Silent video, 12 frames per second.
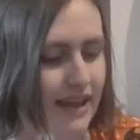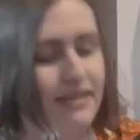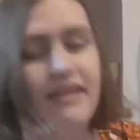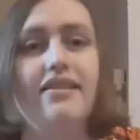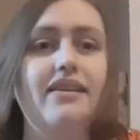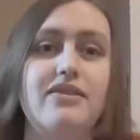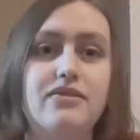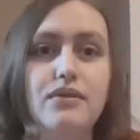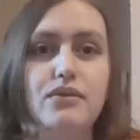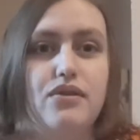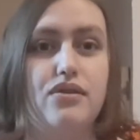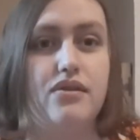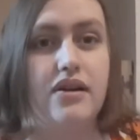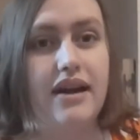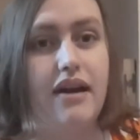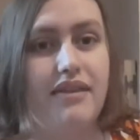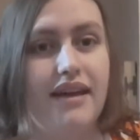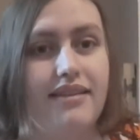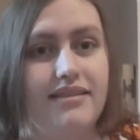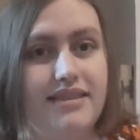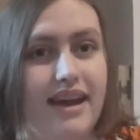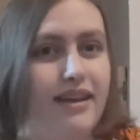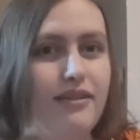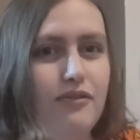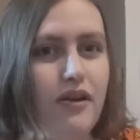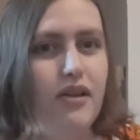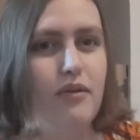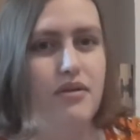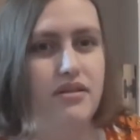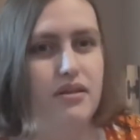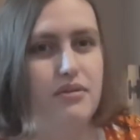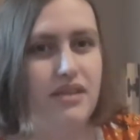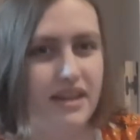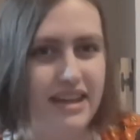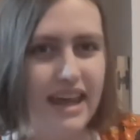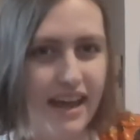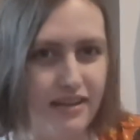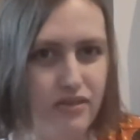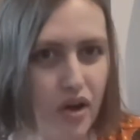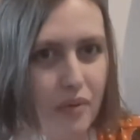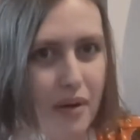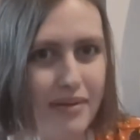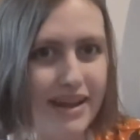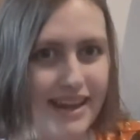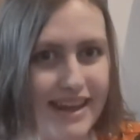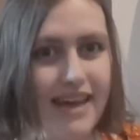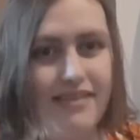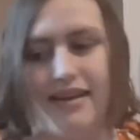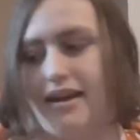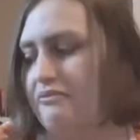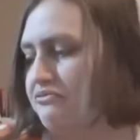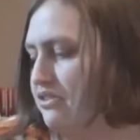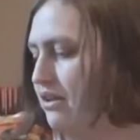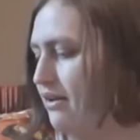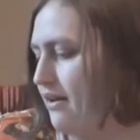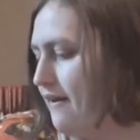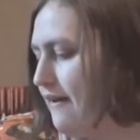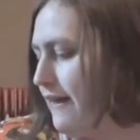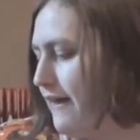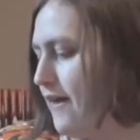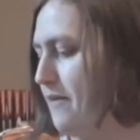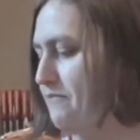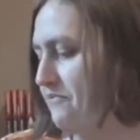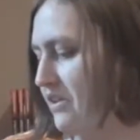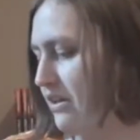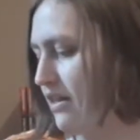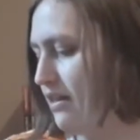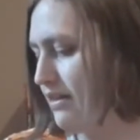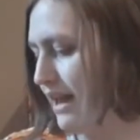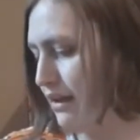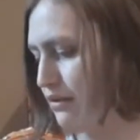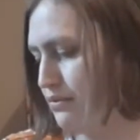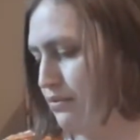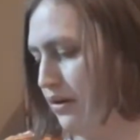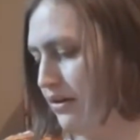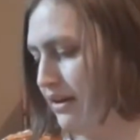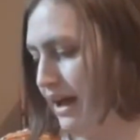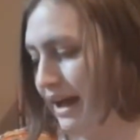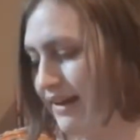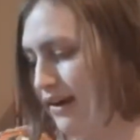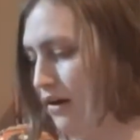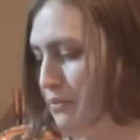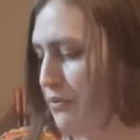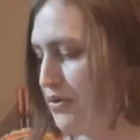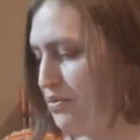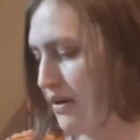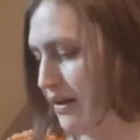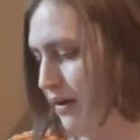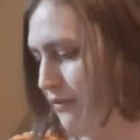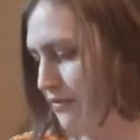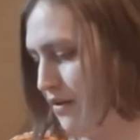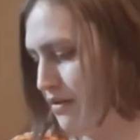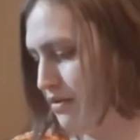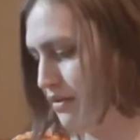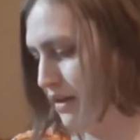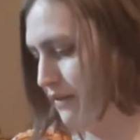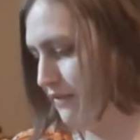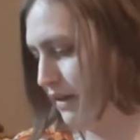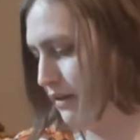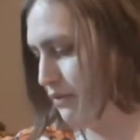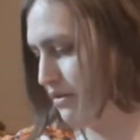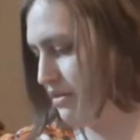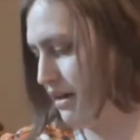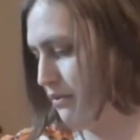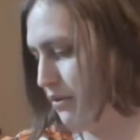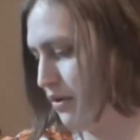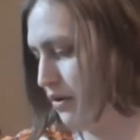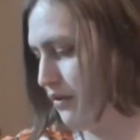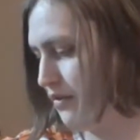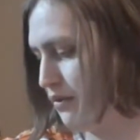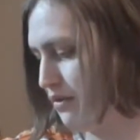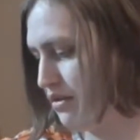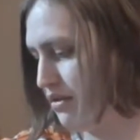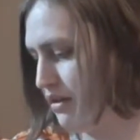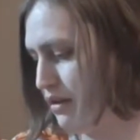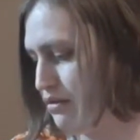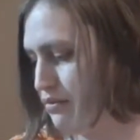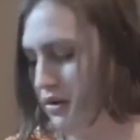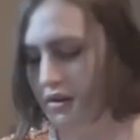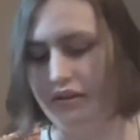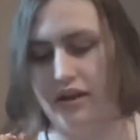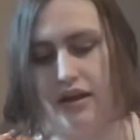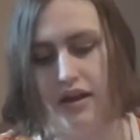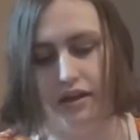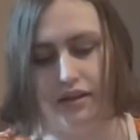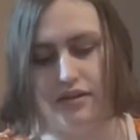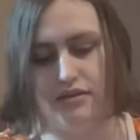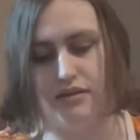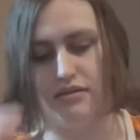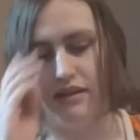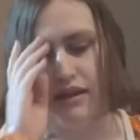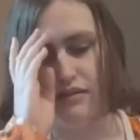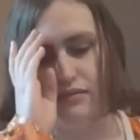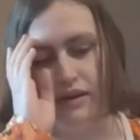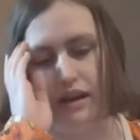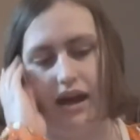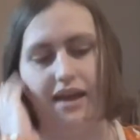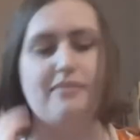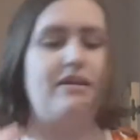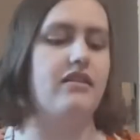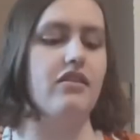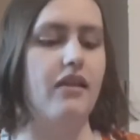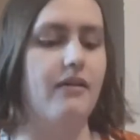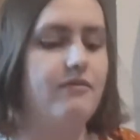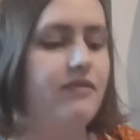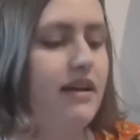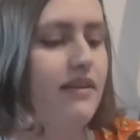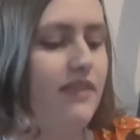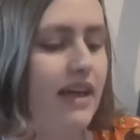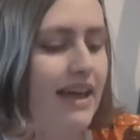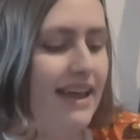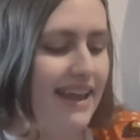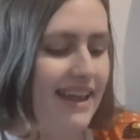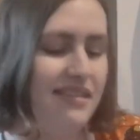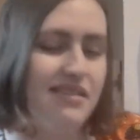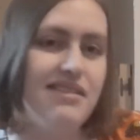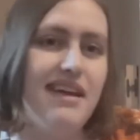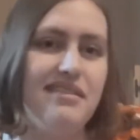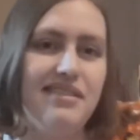they literally were just starting out. They had like 10 followers and I was like, yeah, no, I'm gonna get that. The next one, I can't remember which one I got first. If it was that one or if it was this one. Because this next one I am in love with. It says